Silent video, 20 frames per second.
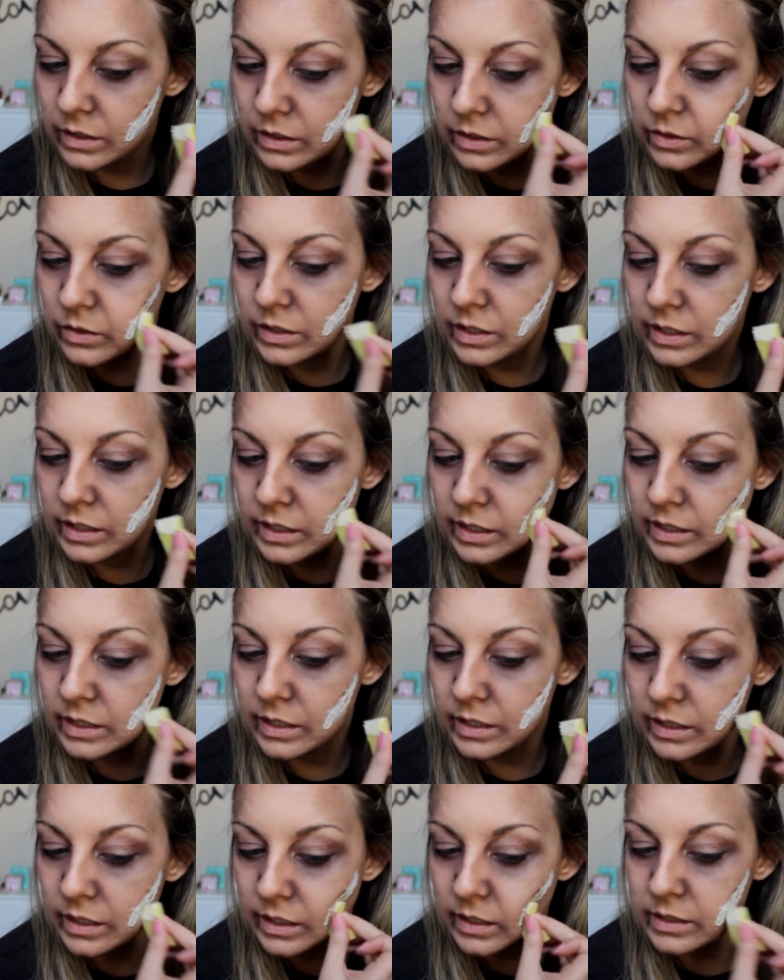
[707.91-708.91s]
you can get
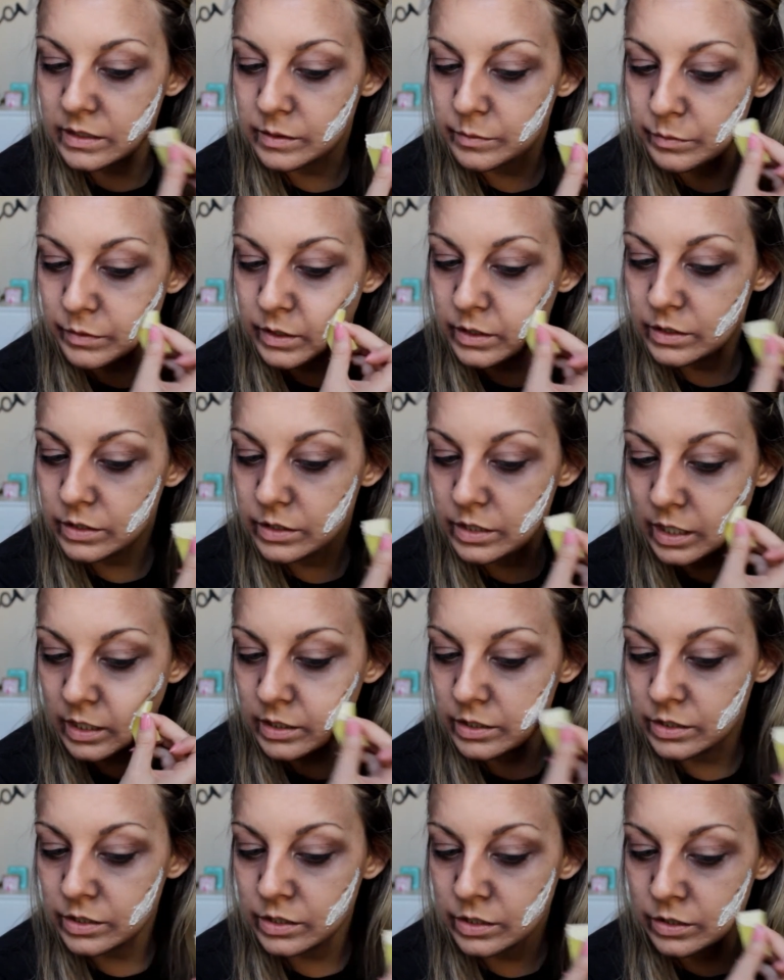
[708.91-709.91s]
it as much
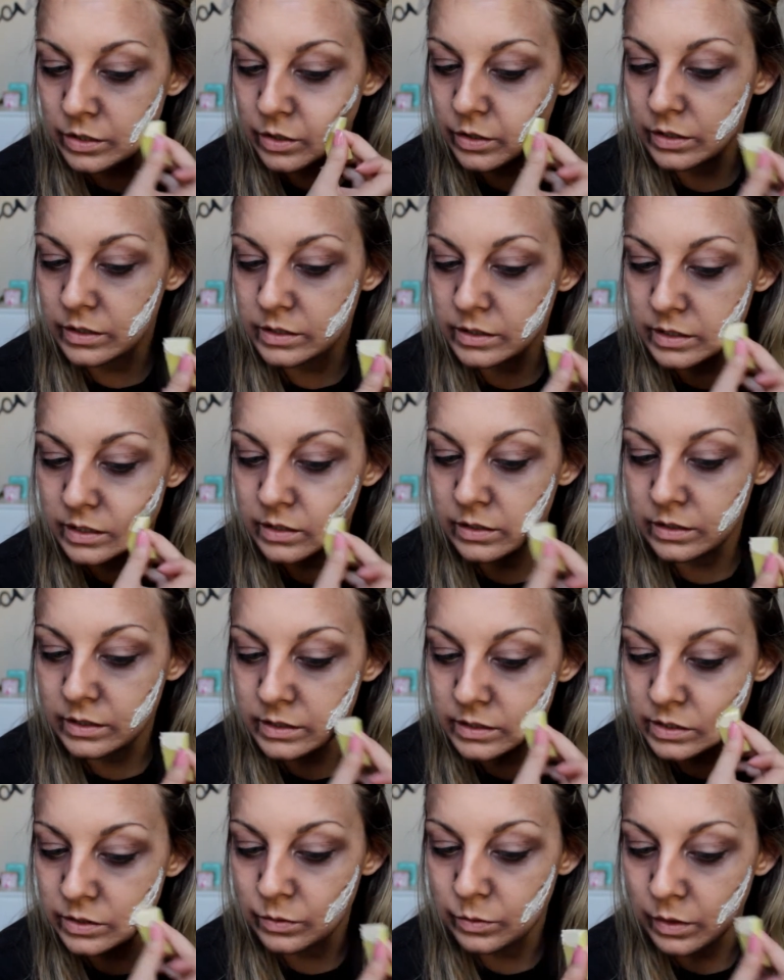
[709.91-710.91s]
texture or as little
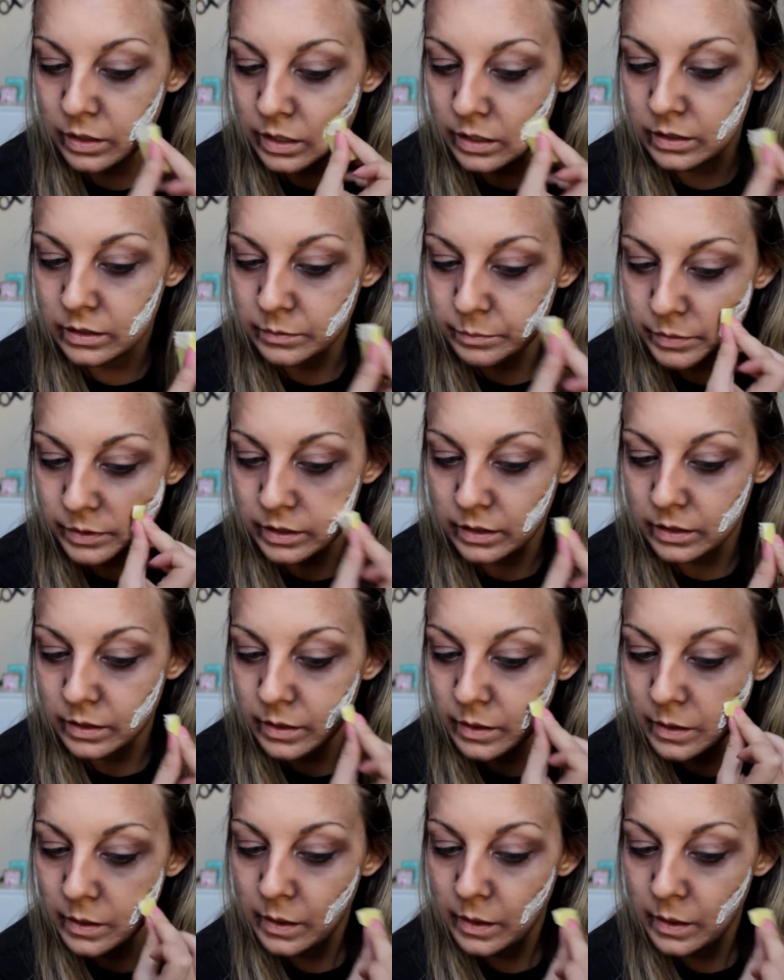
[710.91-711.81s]
as you want, but